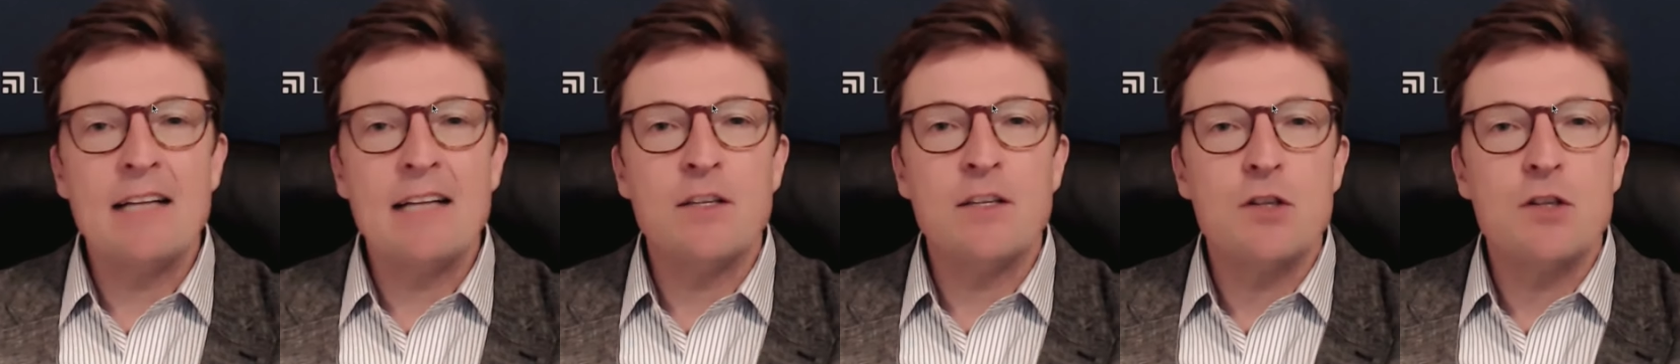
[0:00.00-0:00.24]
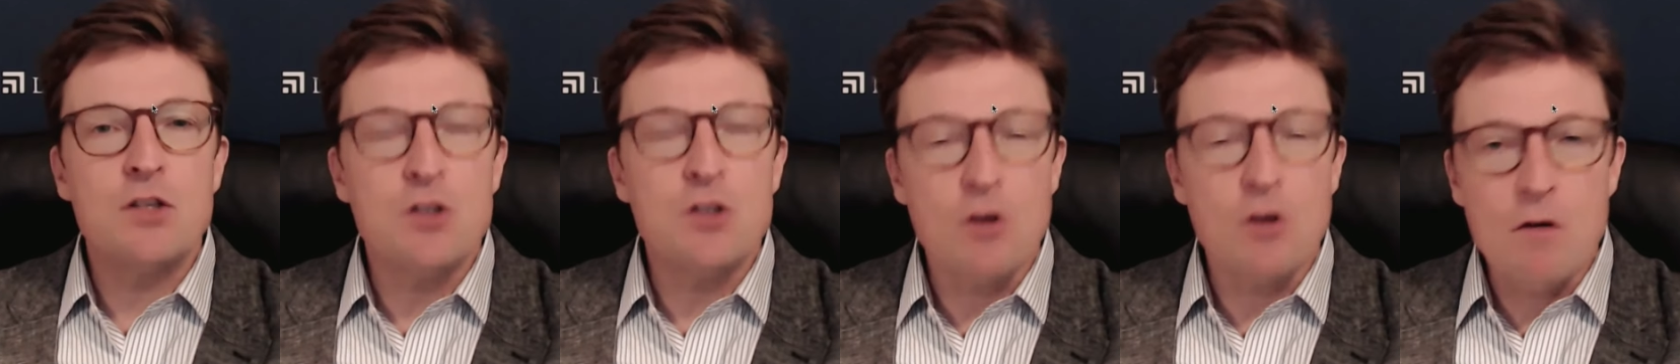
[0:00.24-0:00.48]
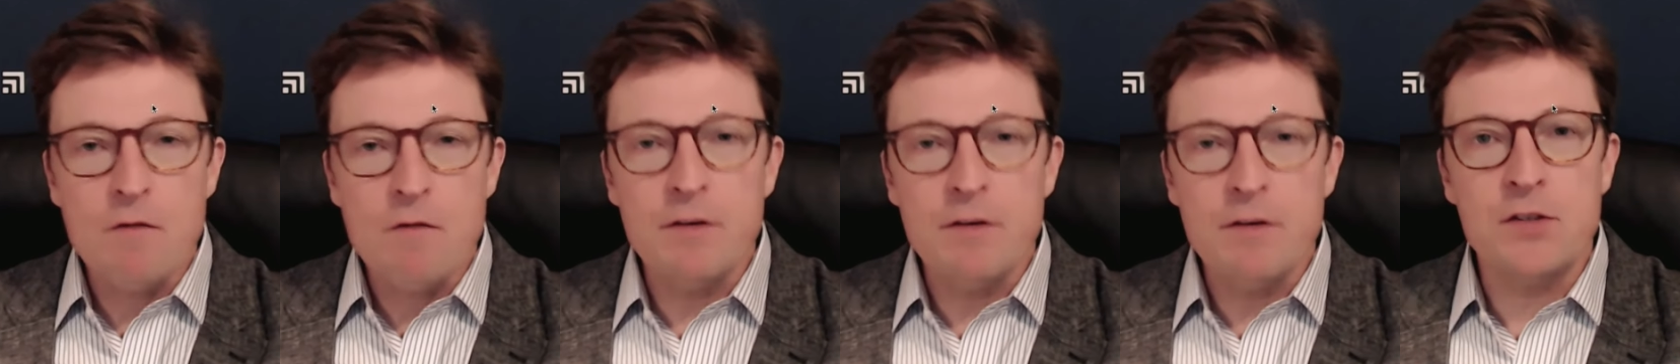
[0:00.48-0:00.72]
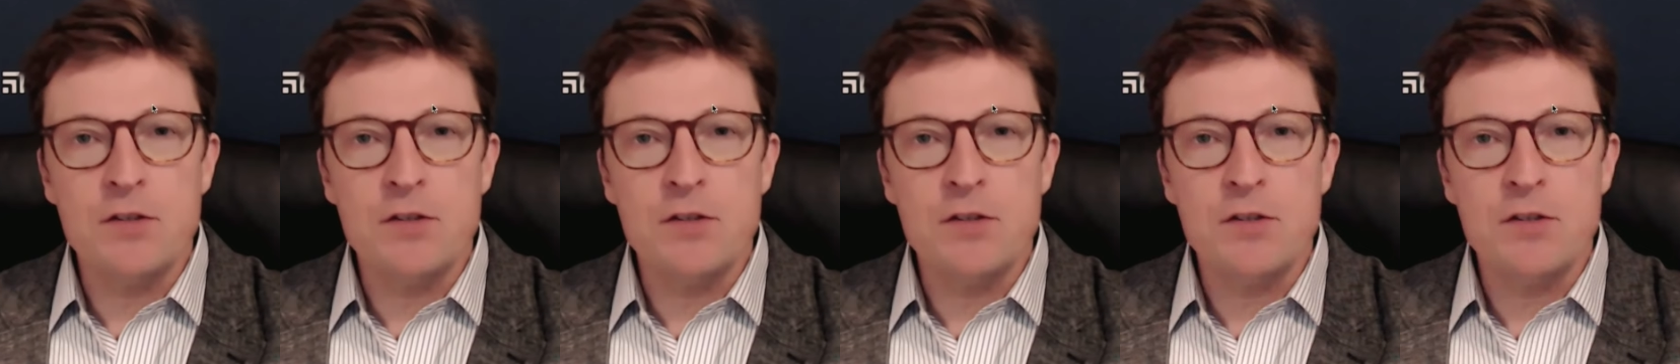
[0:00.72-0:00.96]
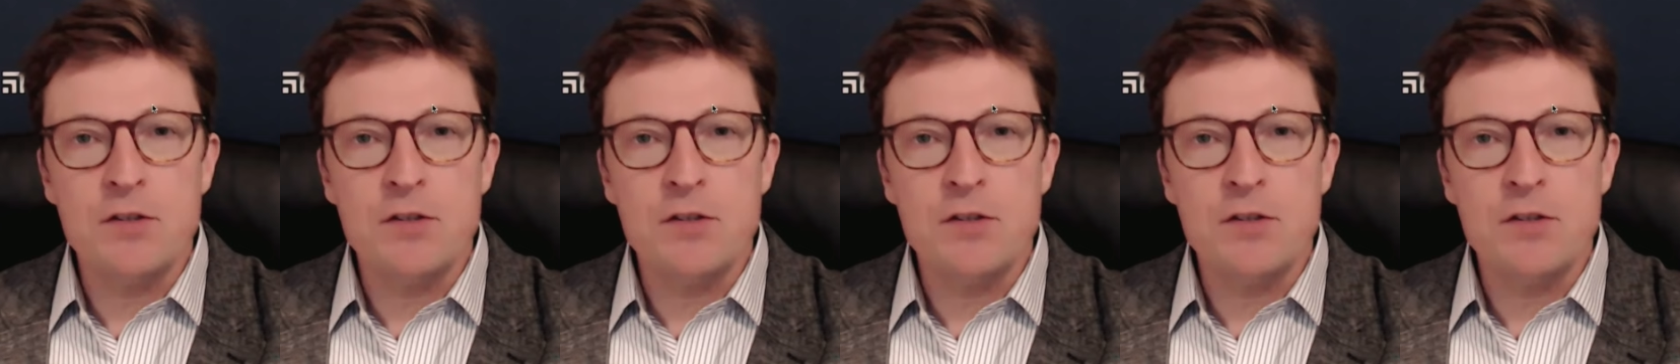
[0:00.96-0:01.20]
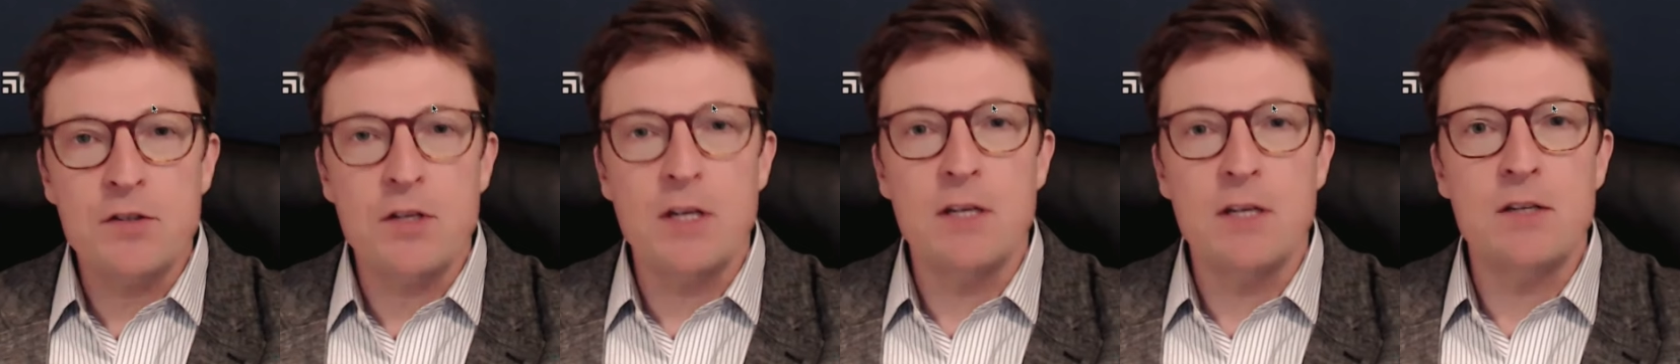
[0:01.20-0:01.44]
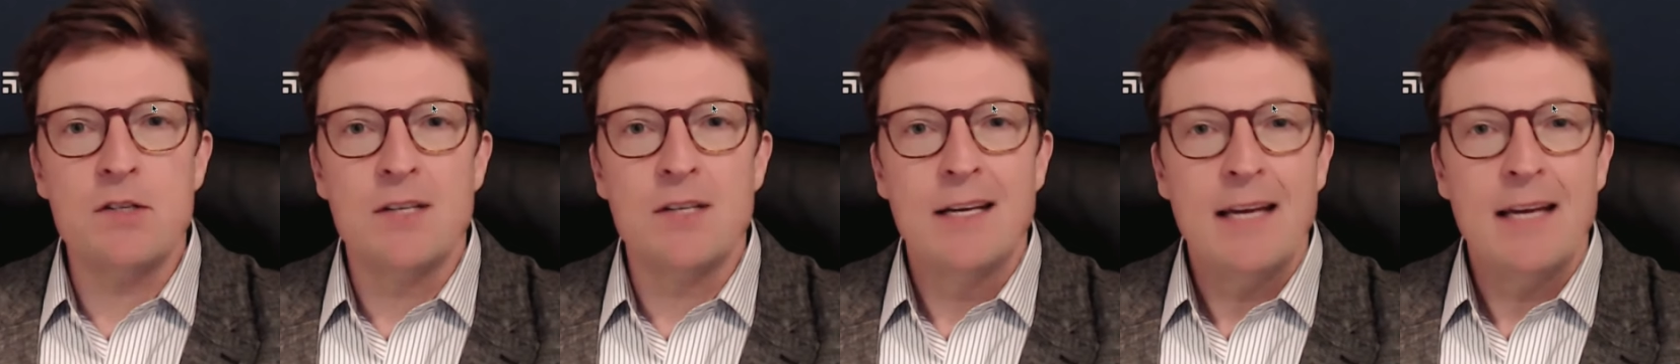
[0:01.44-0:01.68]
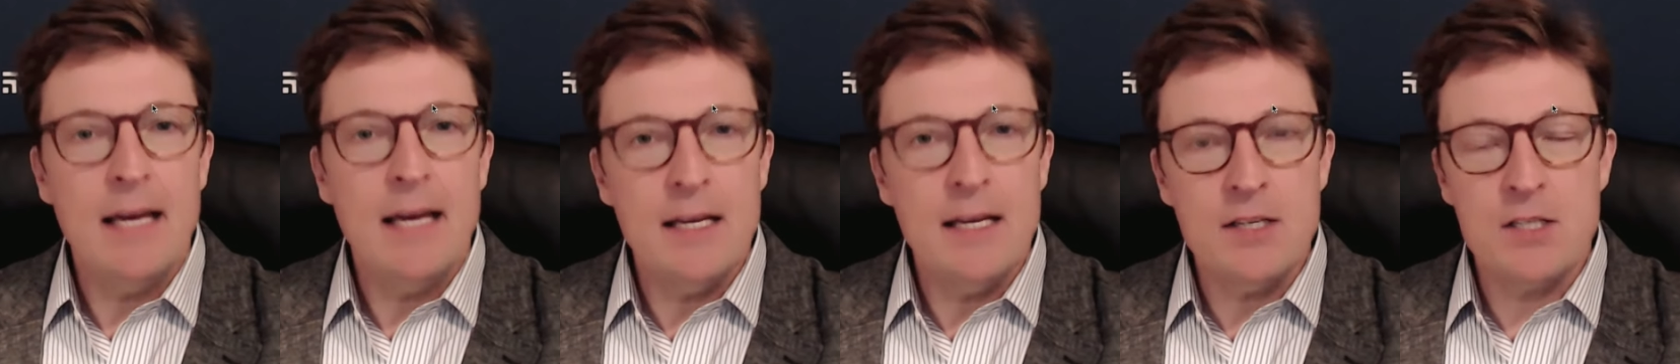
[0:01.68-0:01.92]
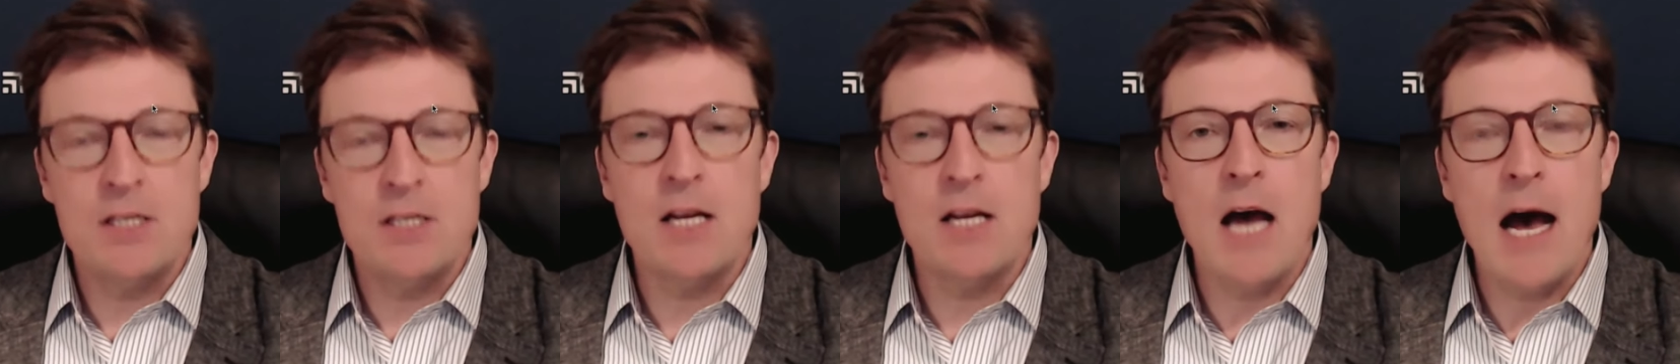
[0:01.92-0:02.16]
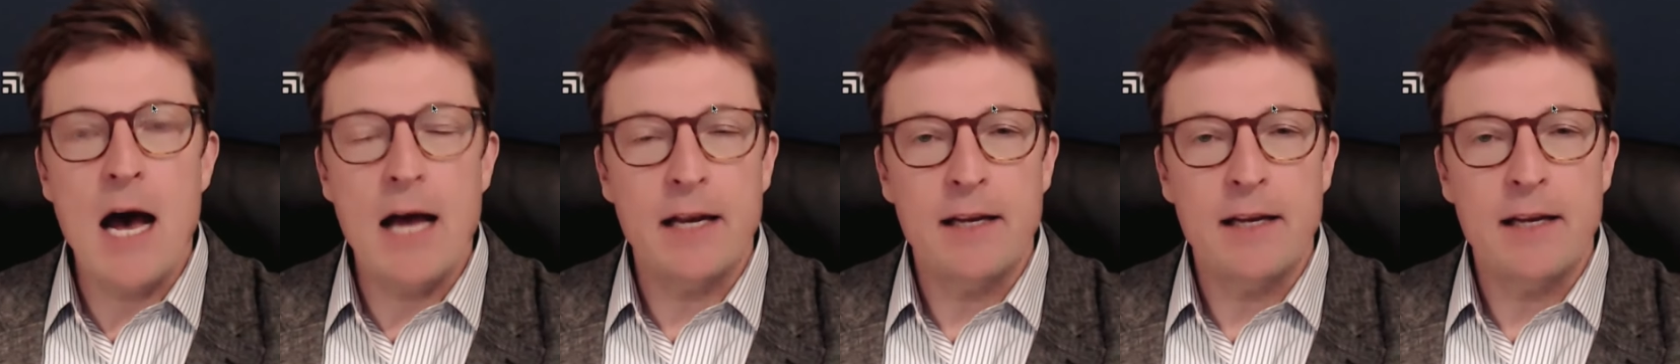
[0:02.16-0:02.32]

on services is not